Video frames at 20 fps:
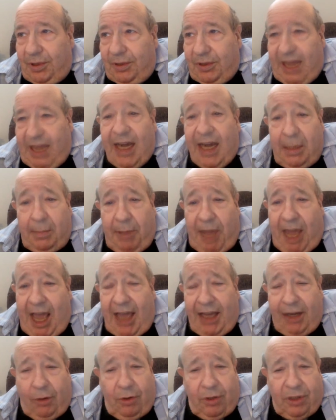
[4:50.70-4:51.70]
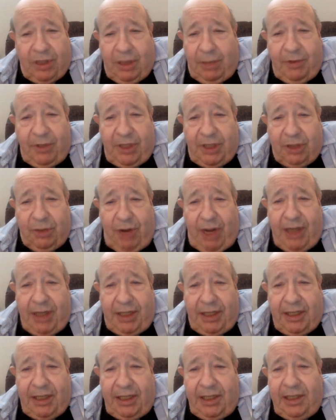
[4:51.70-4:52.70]
Danny Bank or some of these
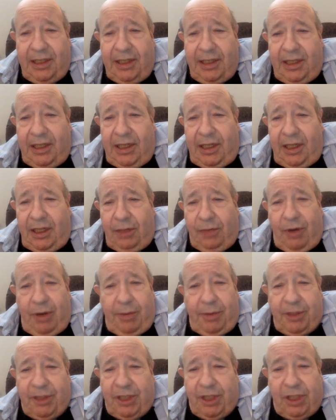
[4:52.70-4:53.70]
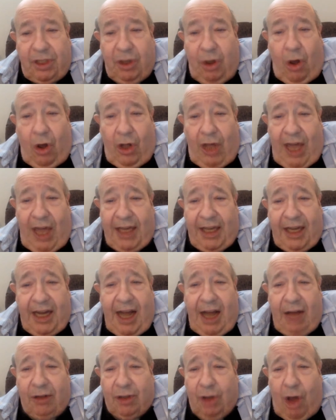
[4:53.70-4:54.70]
great musicians all hanging
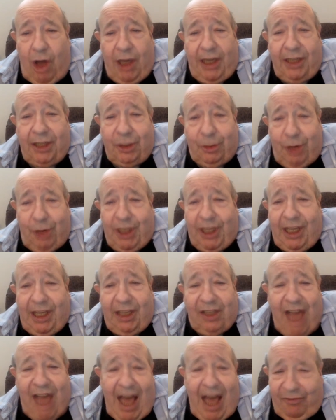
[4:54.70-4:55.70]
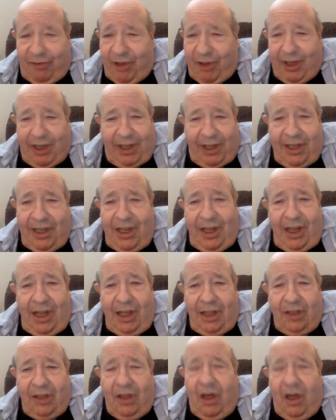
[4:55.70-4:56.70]
out, talking, drinking, laughing,
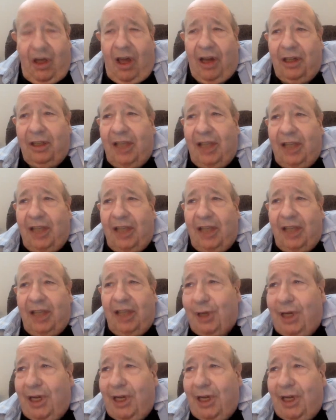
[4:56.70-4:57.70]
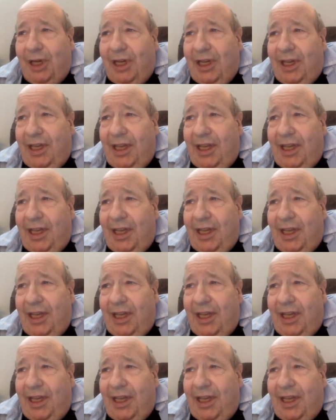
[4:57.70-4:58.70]
a lot of laughter.
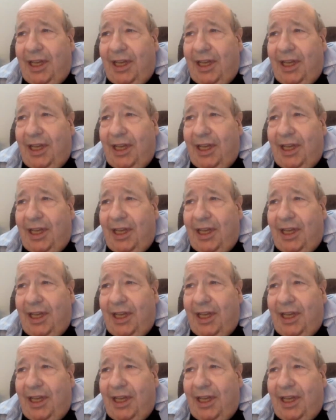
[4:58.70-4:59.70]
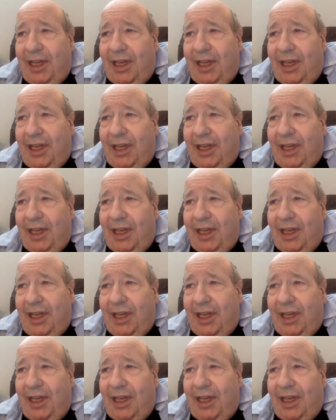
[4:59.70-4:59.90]
And in fact, a